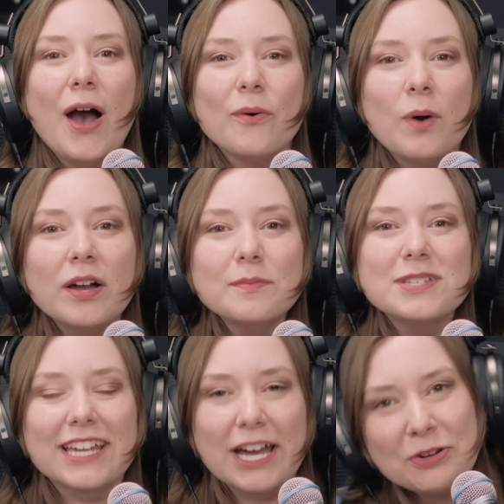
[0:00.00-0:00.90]
Welcome
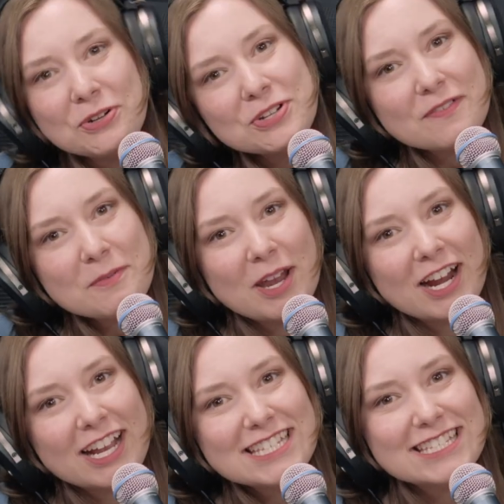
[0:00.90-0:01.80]
to Gun Owners of
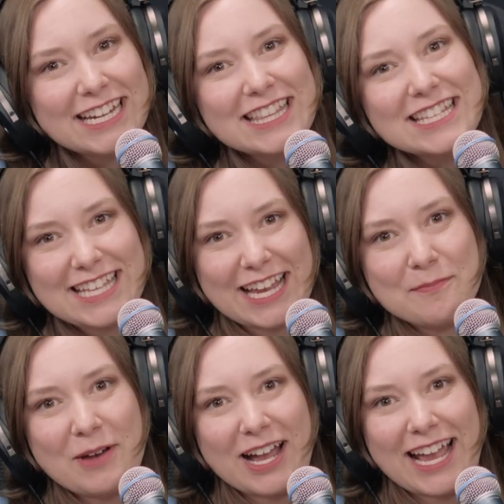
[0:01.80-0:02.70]
America's State of the
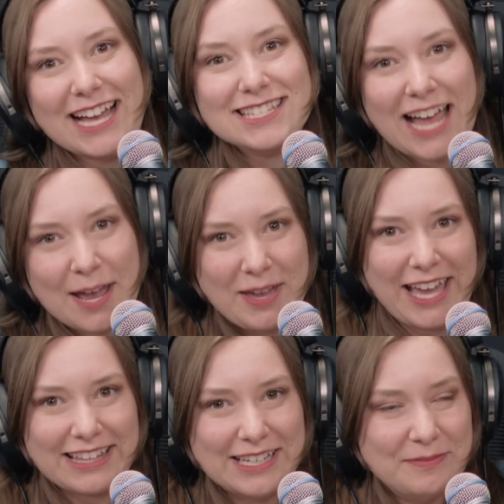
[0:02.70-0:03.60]
Second podcast. I'm Kailey.